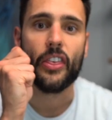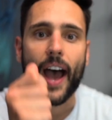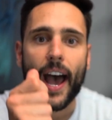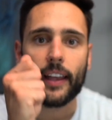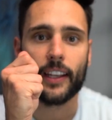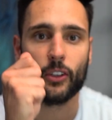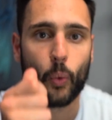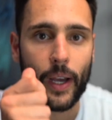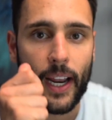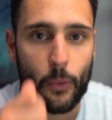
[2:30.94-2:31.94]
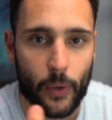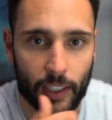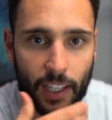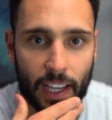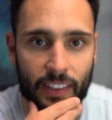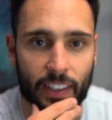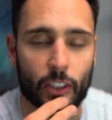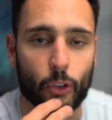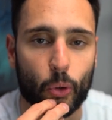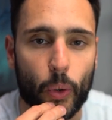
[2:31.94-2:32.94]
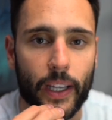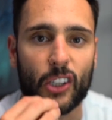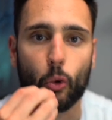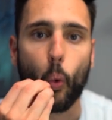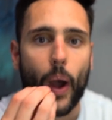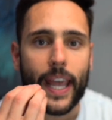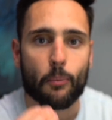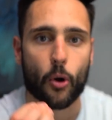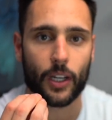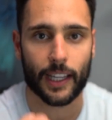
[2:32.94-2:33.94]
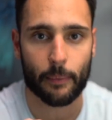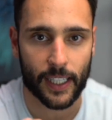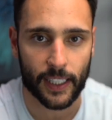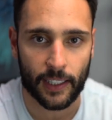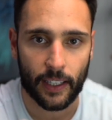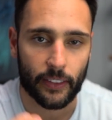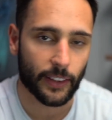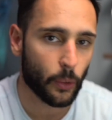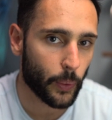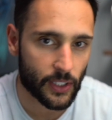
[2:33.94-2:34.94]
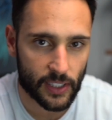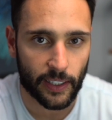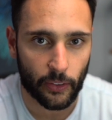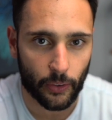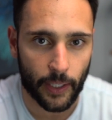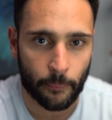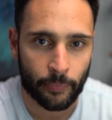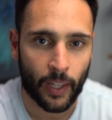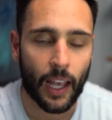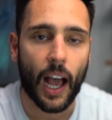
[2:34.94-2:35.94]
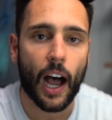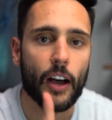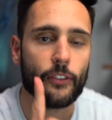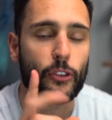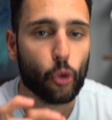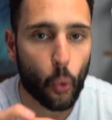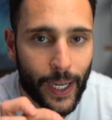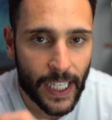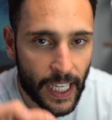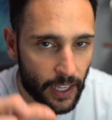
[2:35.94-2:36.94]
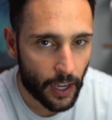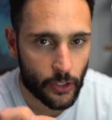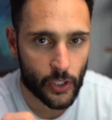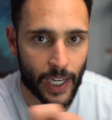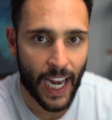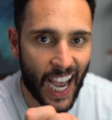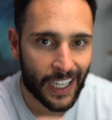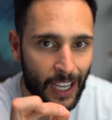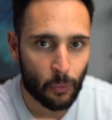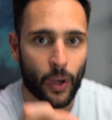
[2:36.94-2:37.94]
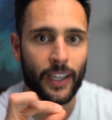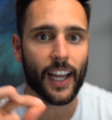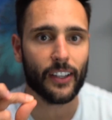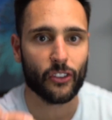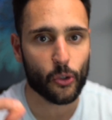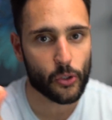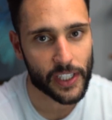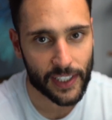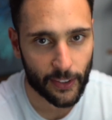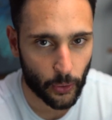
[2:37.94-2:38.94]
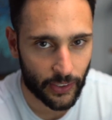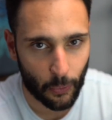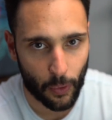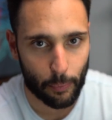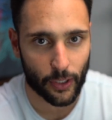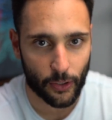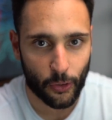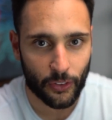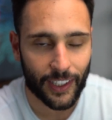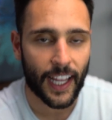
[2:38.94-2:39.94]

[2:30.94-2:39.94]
That is when I realized that the Touring is way more limited than the wing GT3. Of 2,800 991.2 GT3s that were produced,